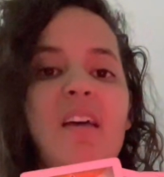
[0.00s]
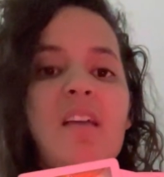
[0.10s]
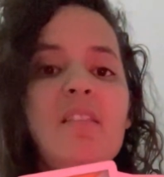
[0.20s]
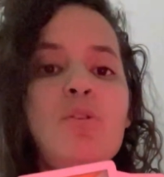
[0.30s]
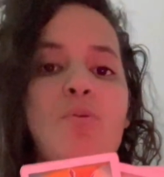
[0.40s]

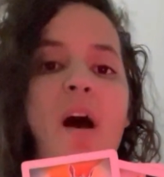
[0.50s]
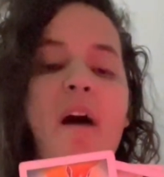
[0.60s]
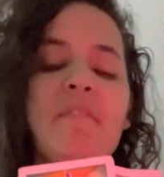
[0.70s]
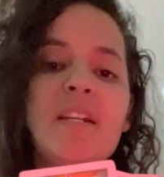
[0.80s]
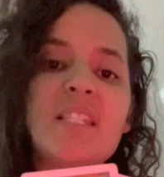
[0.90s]
You
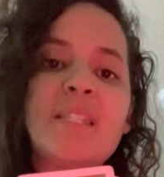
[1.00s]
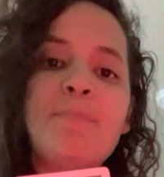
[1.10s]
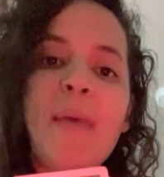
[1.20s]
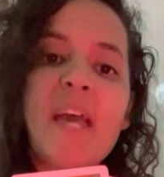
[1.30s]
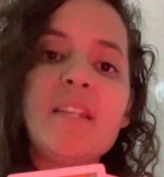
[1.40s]
have an
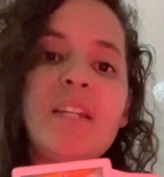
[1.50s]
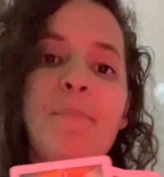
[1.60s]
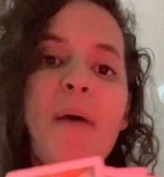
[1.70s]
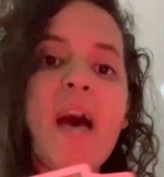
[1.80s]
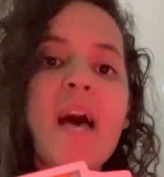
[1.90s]
expanded
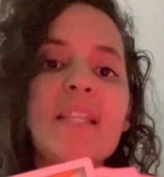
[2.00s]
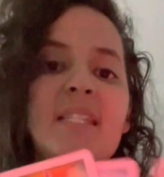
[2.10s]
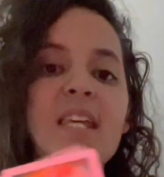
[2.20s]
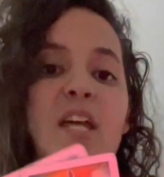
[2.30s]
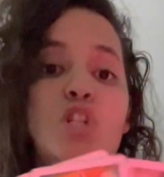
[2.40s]

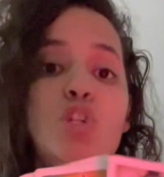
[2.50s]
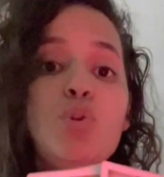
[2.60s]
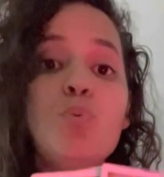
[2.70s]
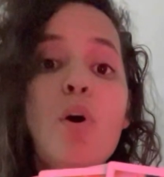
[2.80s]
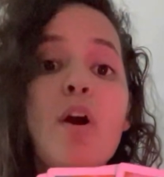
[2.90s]
capacity that
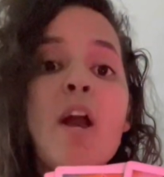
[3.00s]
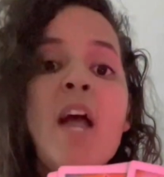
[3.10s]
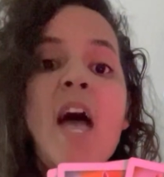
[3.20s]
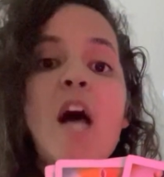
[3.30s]
you are